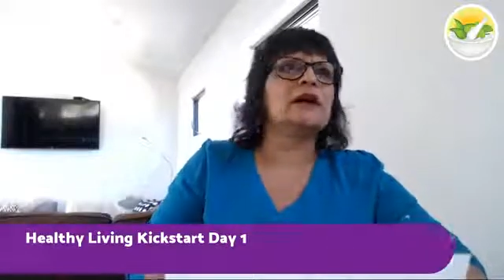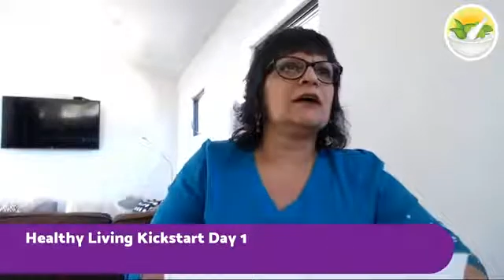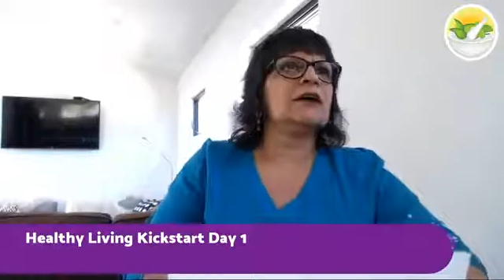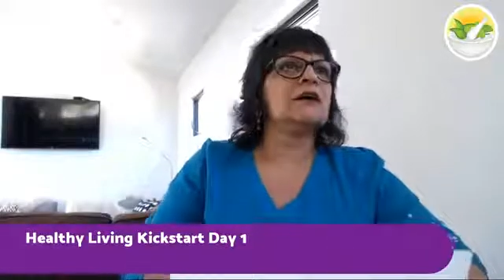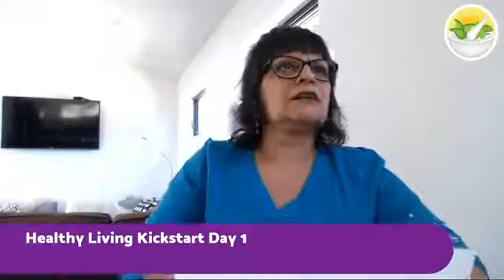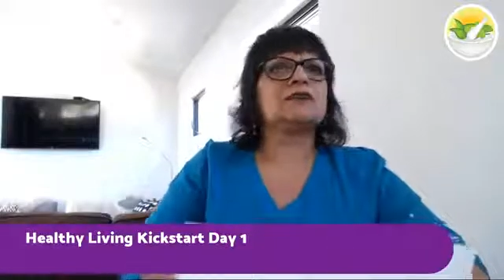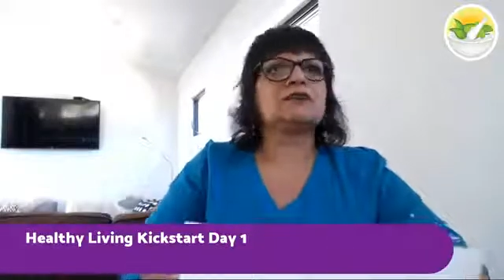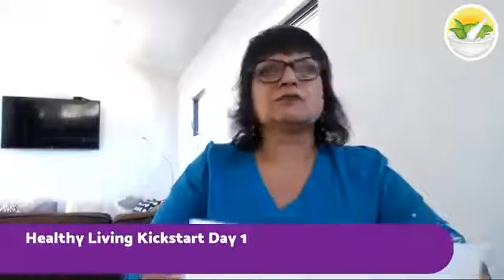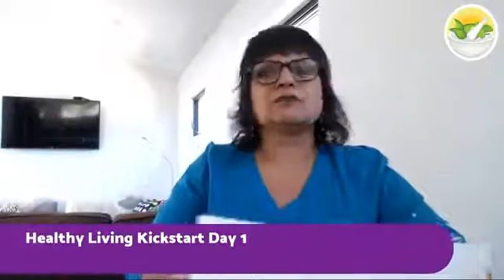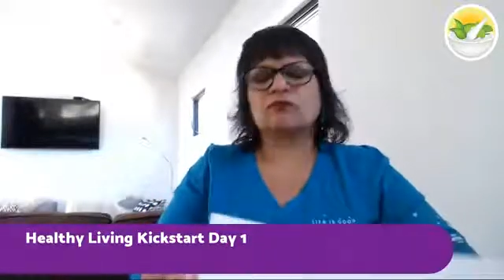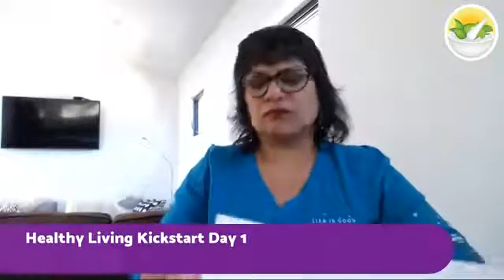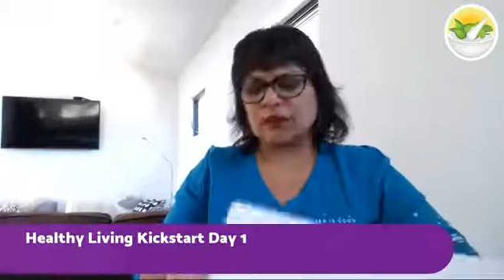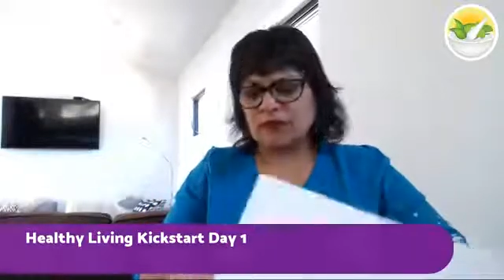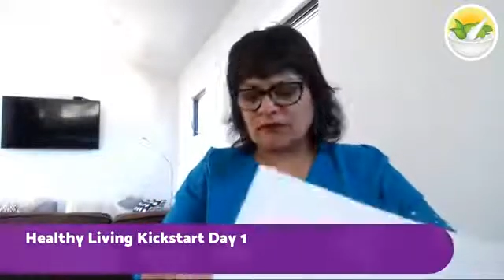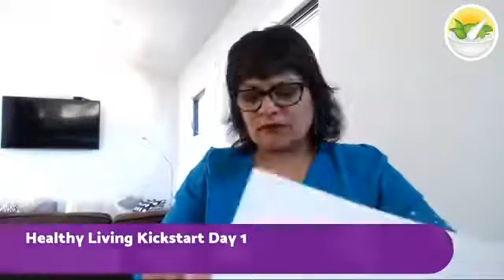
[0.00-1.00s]
You're just
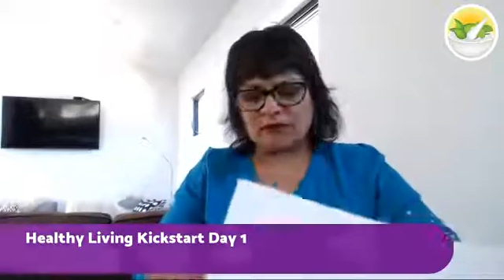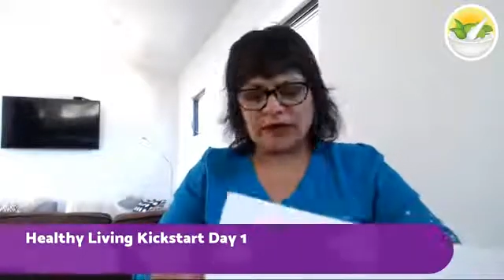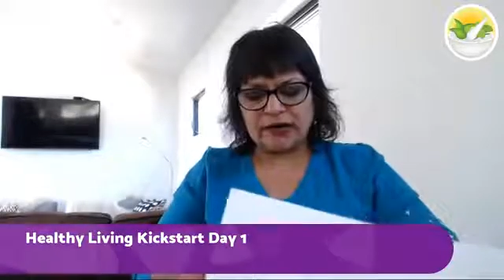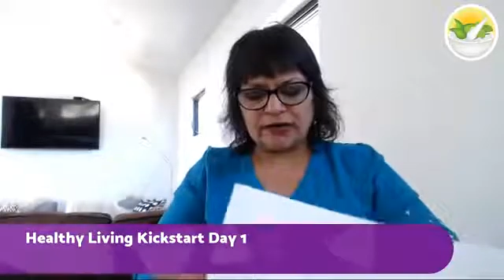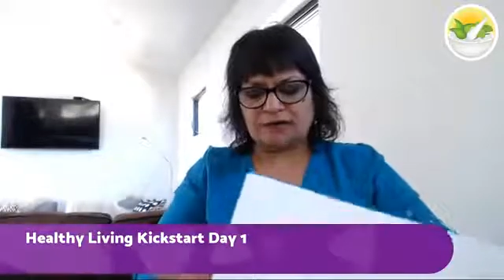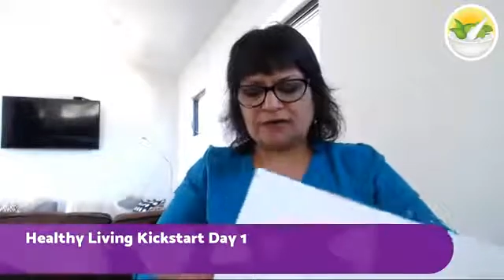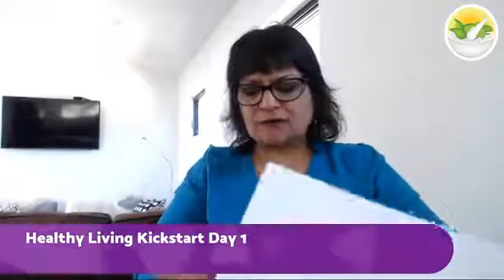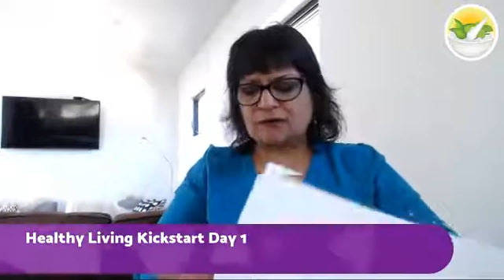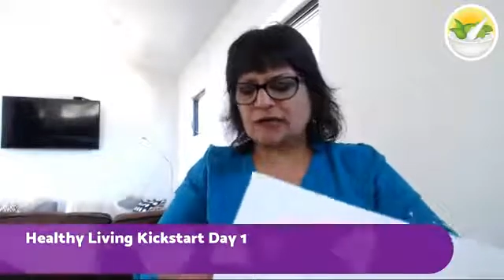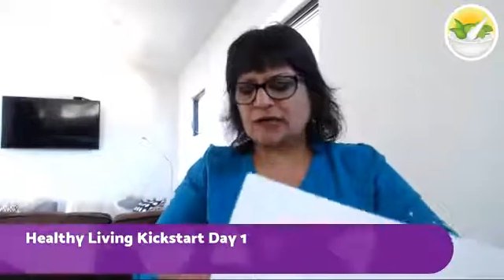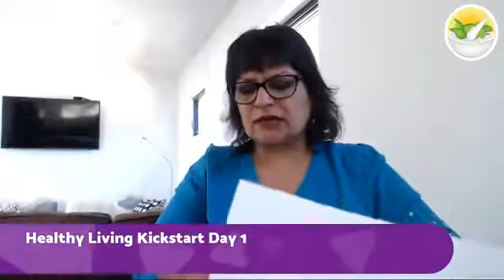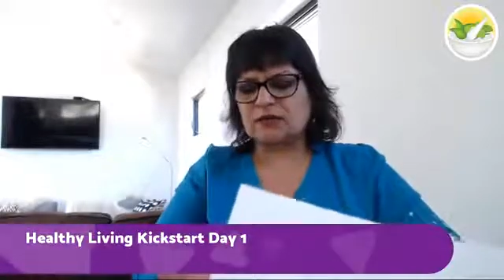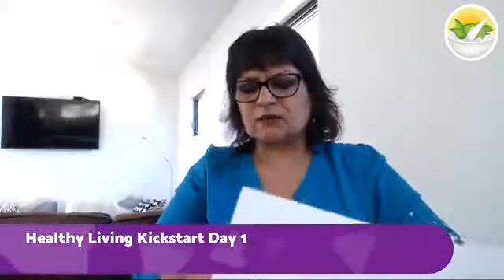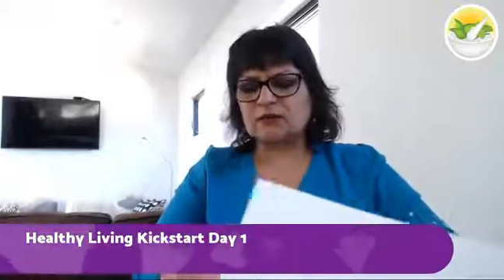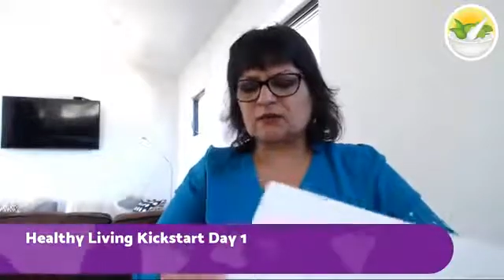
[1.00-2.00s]
running around
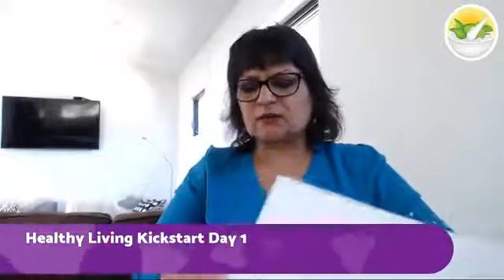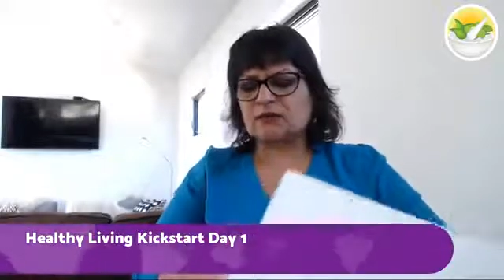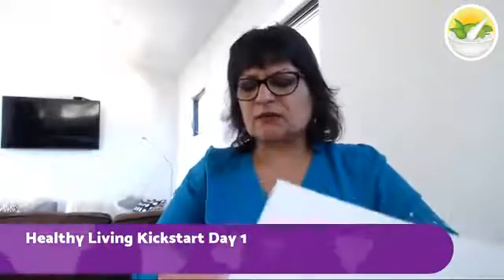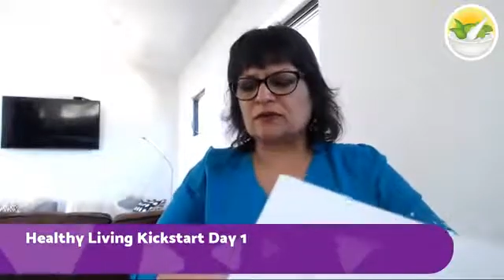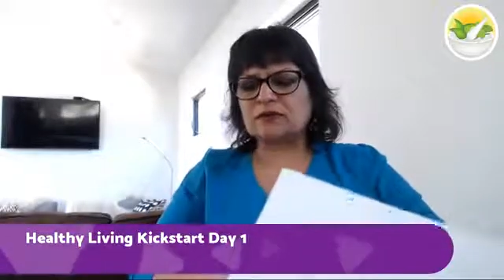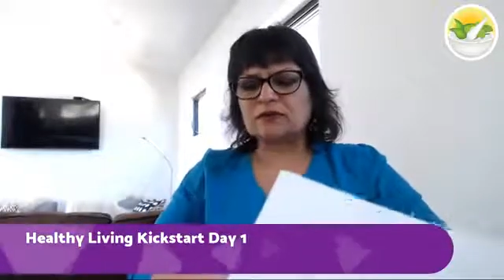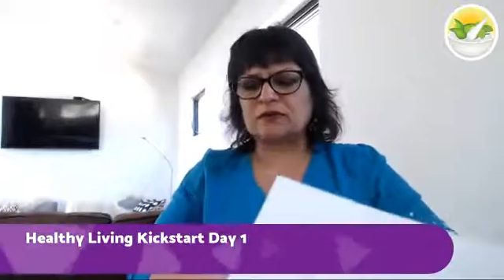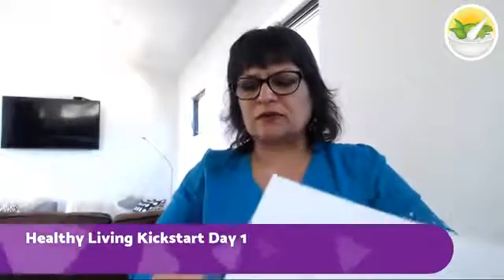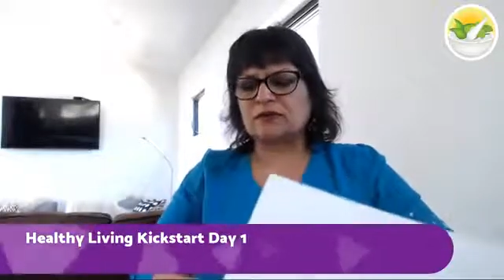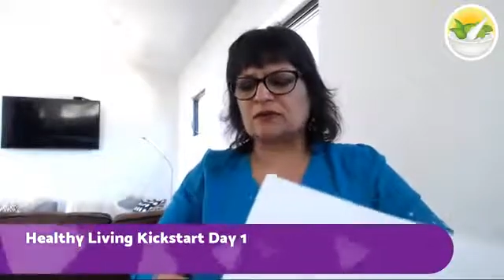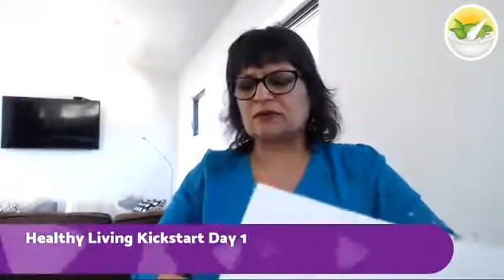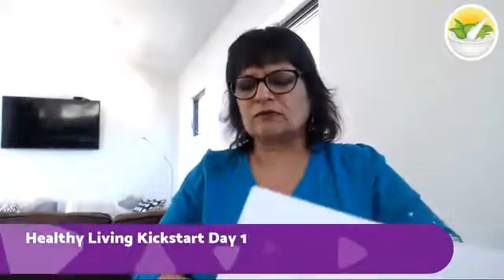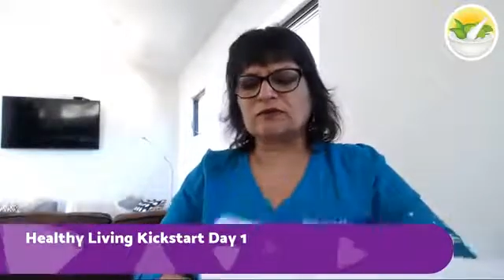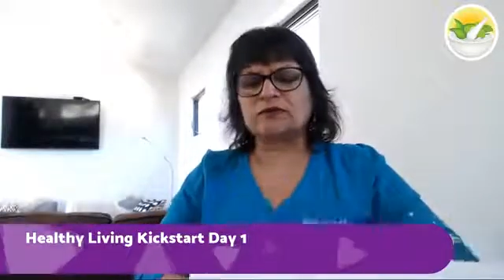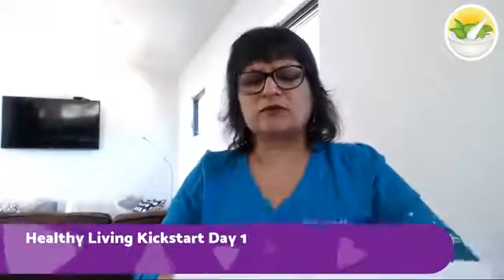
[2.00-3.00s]
sometimes, you're,